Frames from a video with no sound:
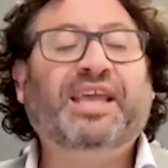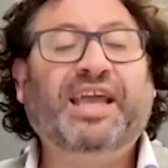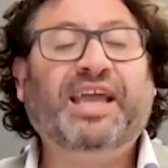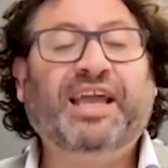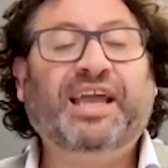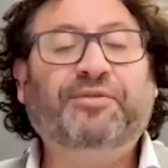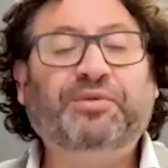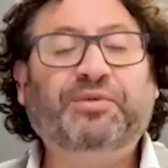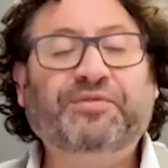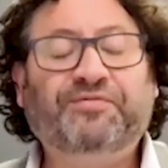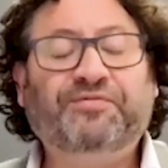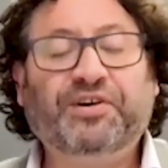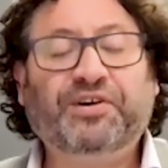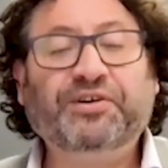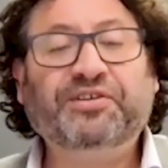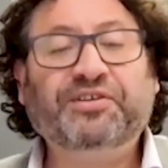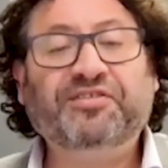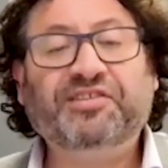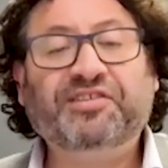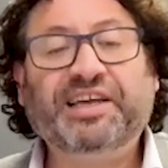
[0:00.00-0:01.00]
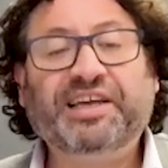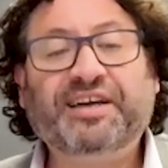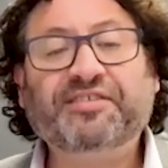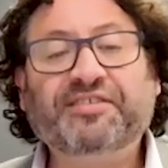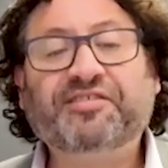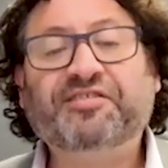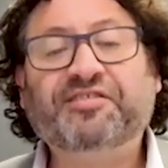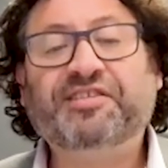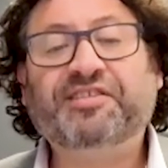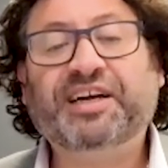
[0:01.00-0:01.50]
and we focused our
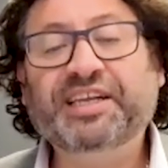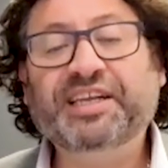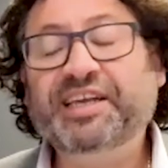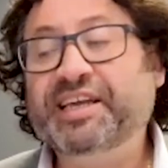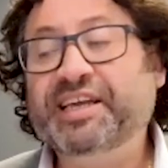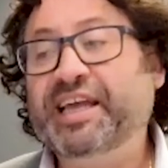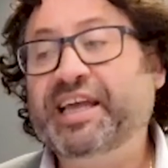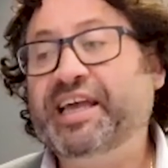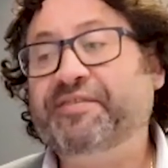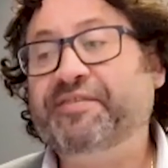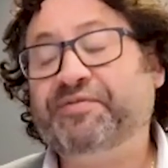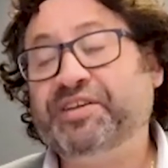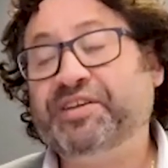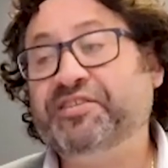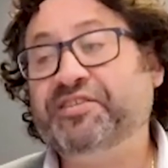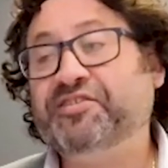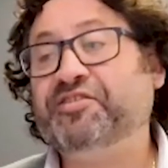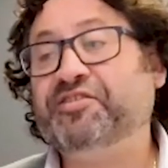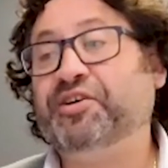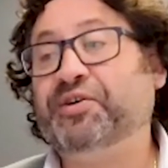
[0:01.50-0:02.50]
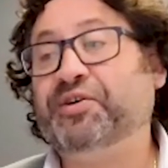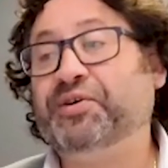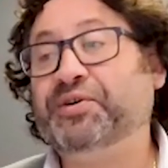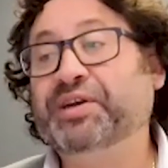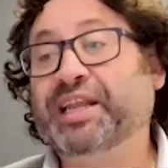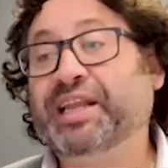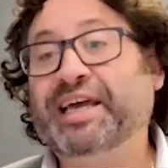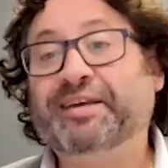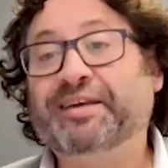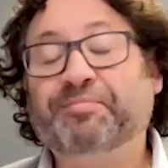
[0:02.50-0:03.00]
studying efforts on
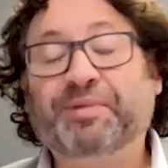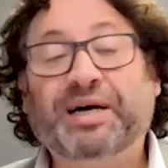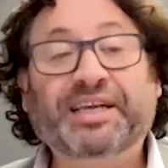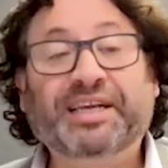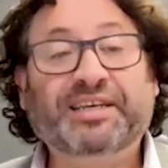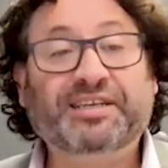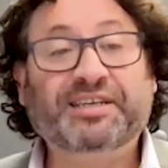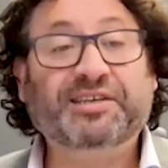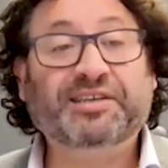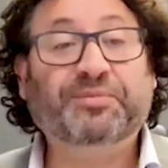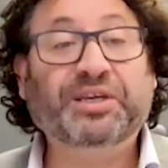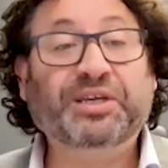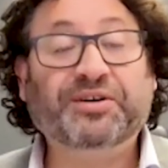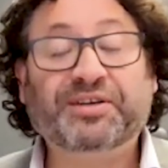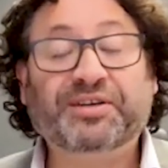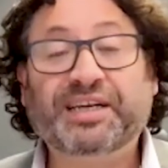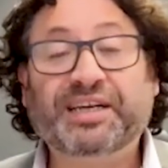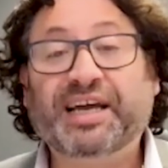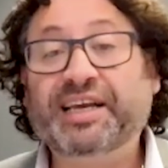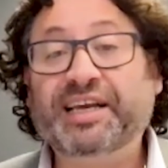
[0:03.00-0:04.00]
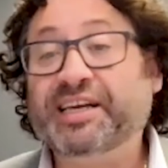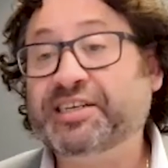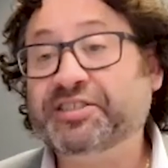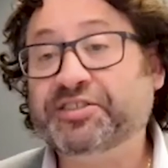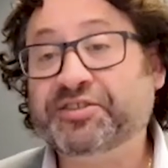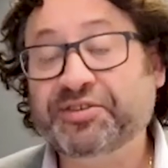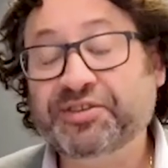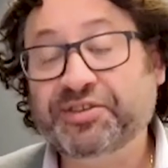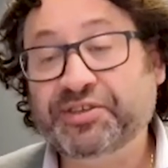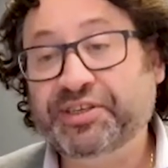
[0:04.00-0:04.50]
Lake Maitland, and we got an
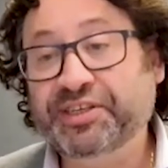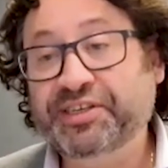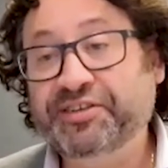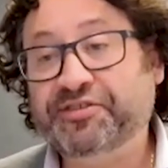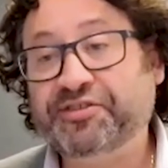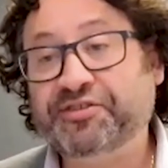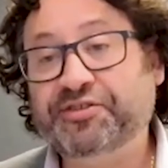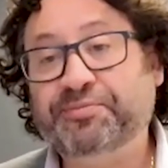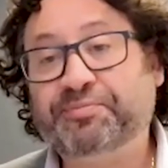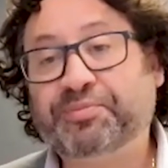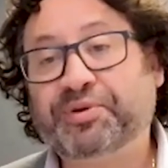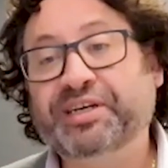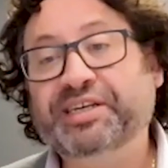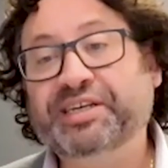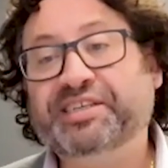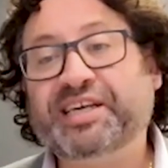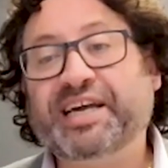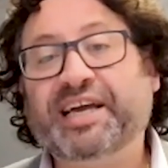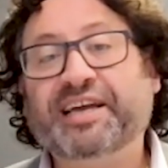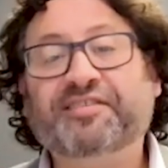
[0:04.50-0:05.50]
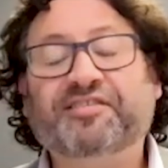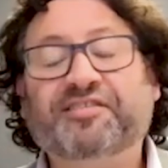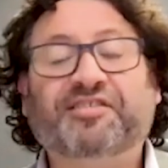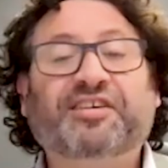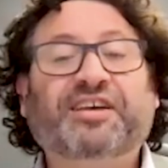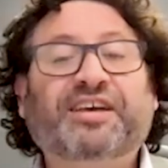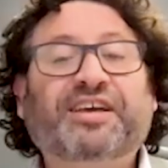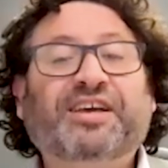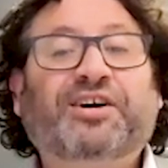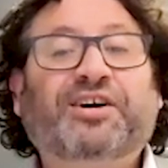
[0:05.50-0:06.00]
832 pre-tax
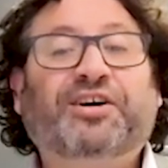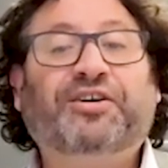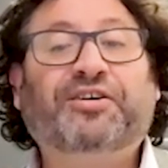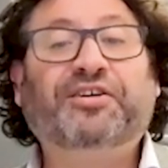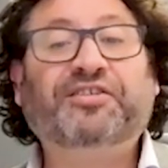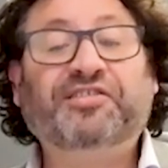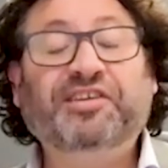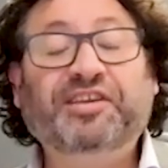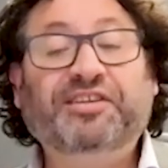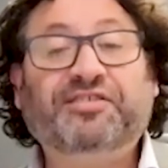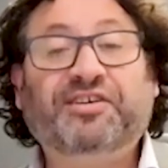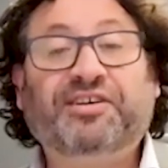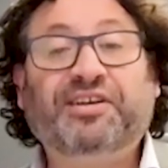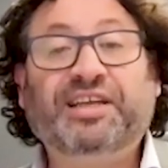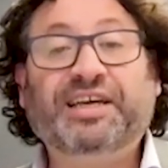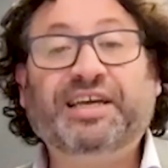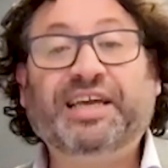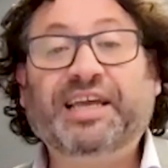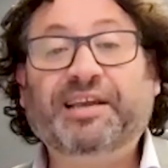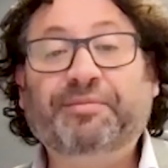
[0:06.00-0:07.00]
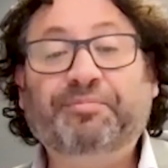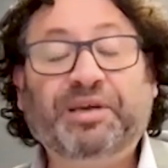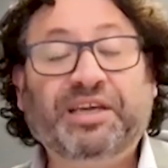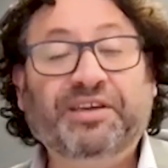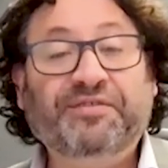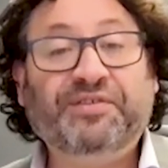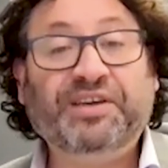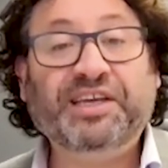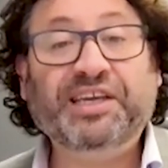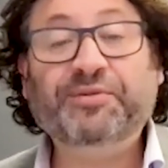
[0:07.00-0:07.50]
Aussie dollar
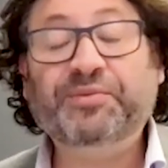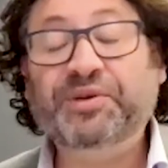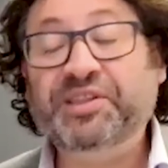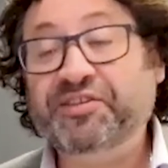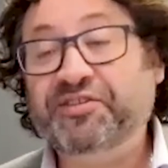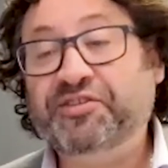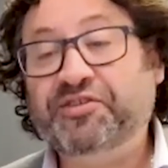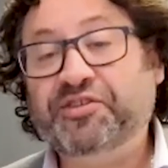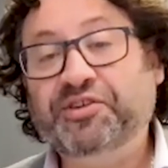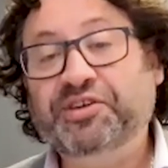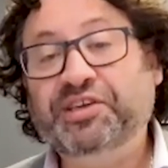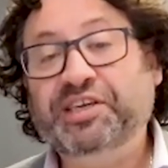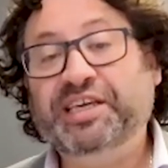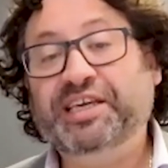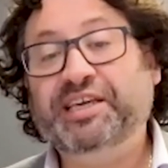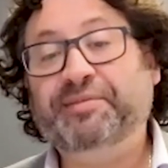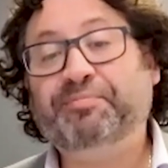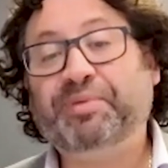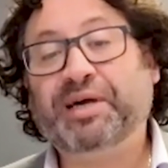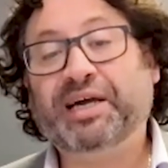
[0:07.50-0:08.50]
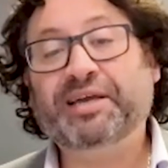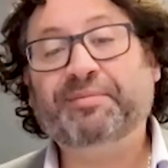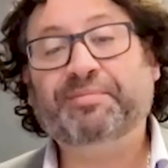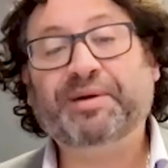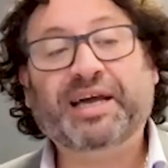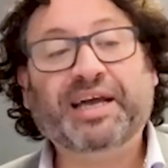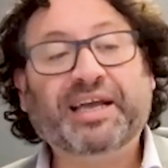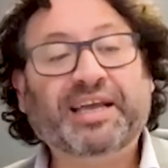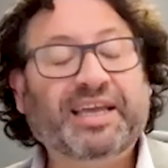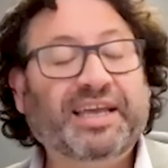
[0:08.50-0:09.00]
NPV with a two-year
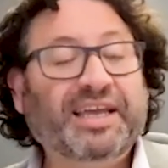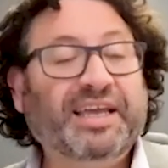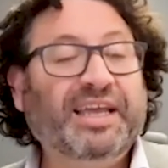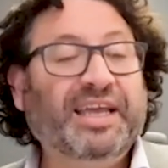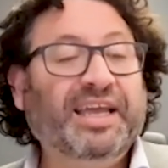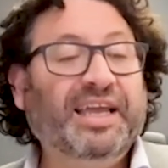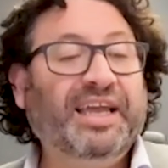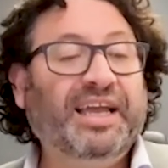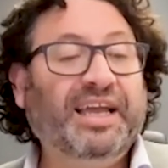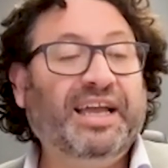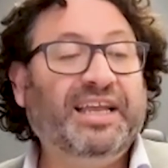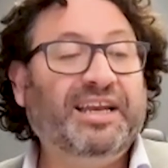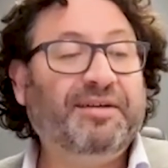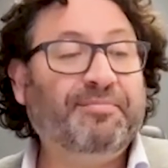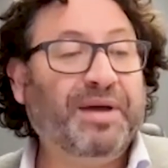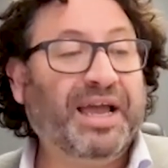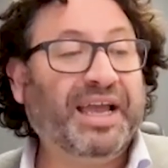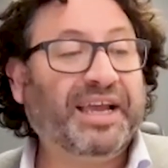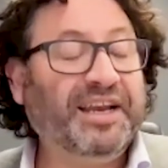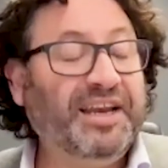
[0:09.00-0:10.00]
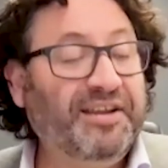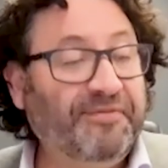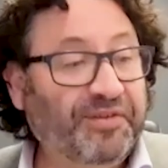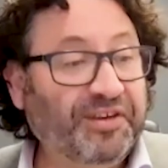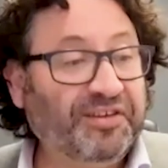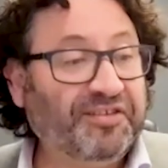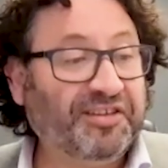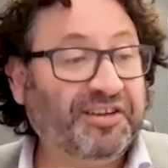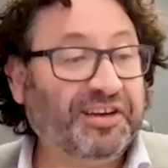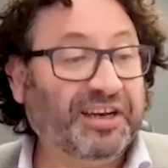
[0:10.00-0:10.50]
payback and a
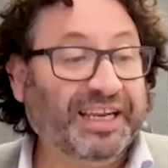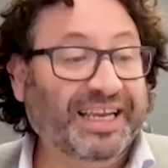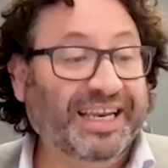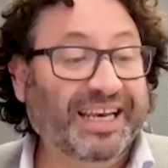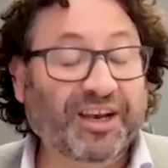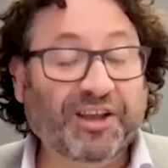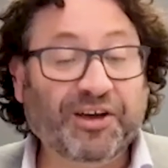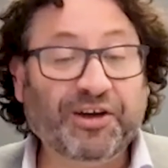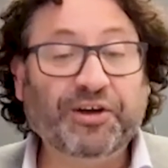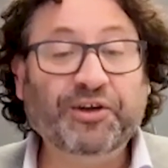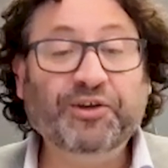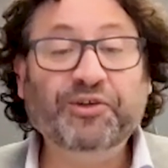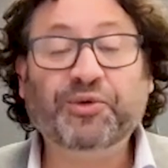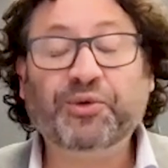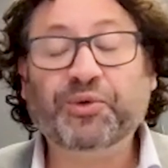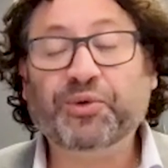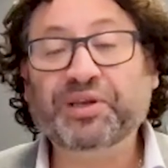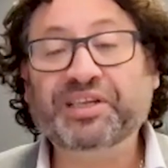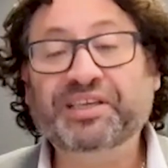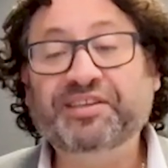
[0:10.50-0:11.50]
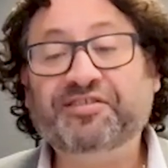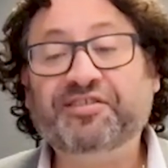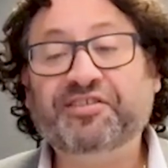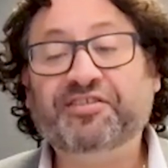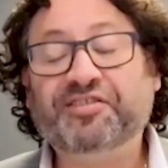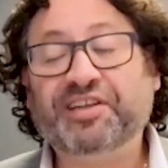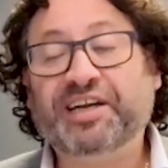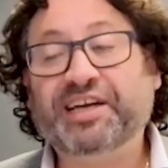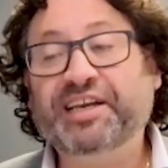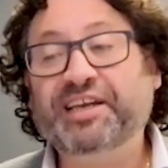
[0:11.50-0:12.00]
magnificently low all-in
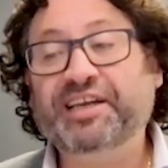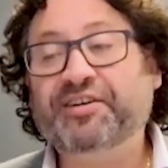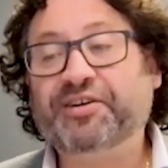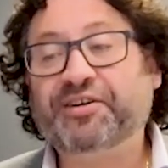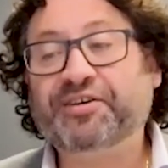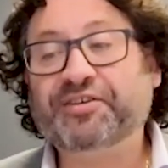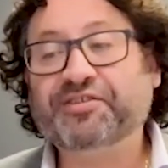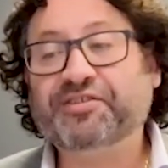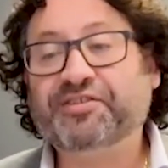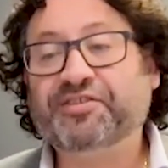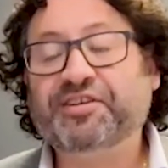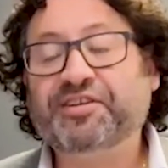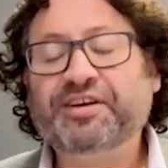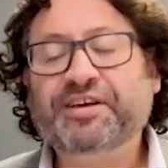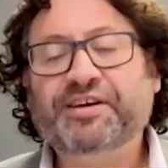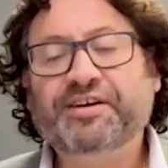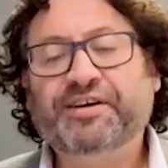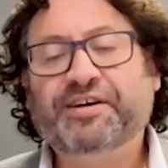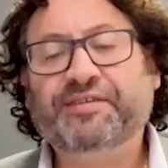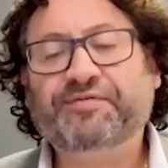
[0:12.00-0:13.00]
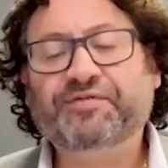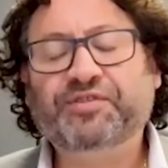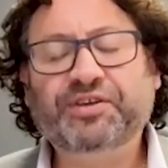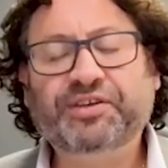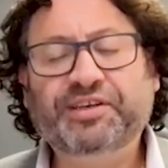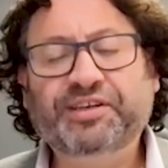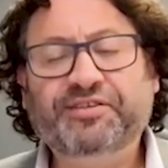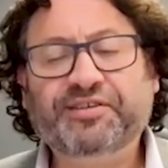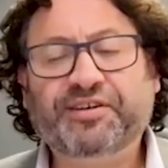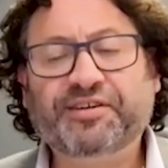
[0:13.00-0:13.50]
sustaining cost of
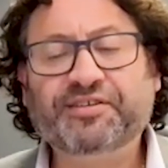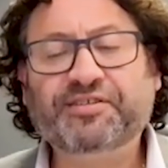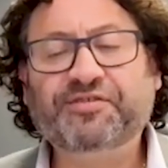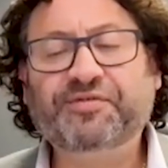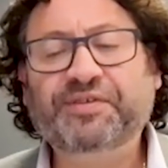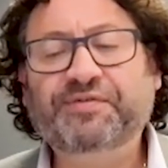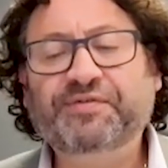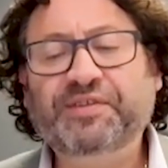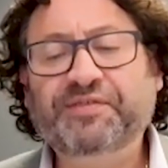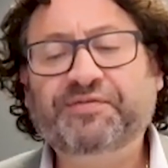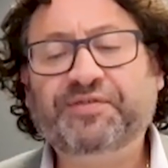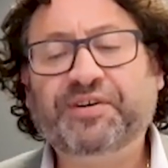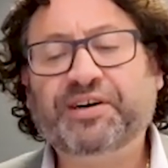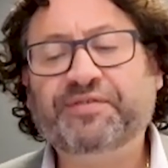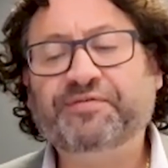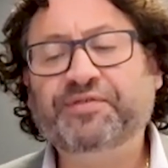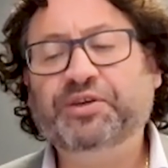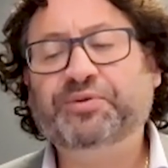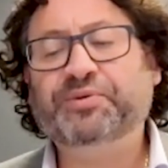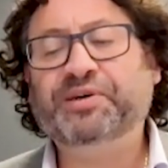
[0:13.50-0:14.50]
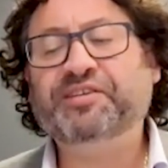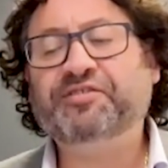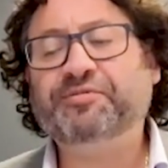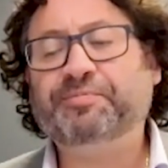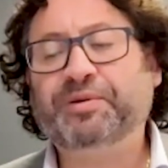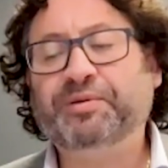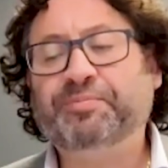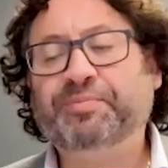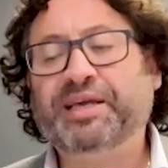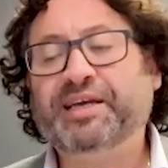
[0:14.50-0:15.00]
$30.55 US
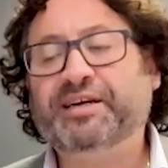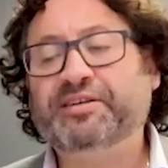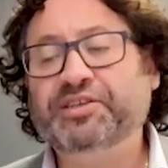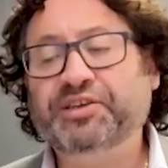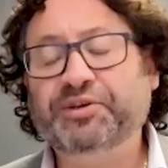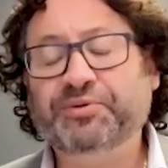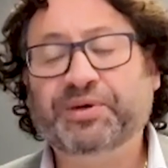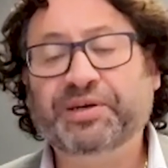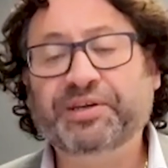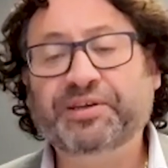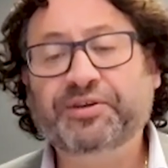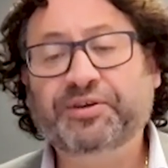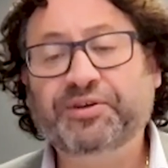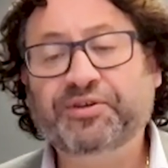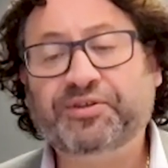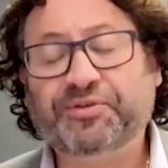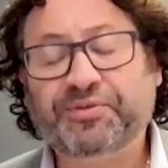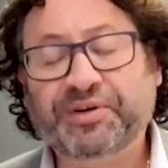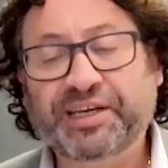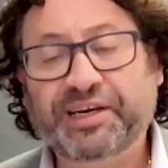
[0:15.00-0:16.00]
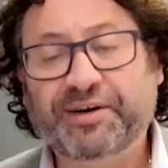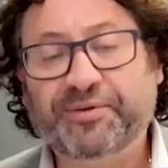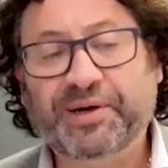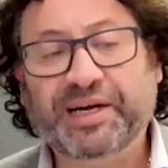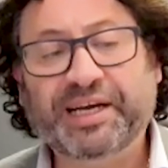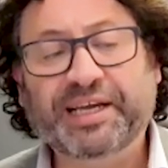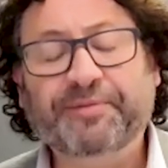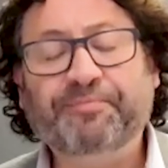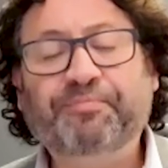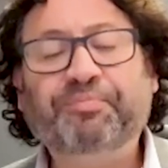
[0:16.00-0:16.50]
per pound
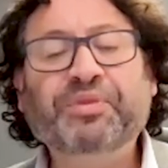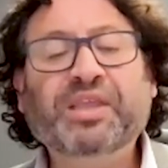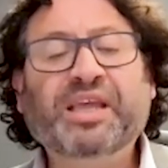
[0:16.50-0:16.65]
U308.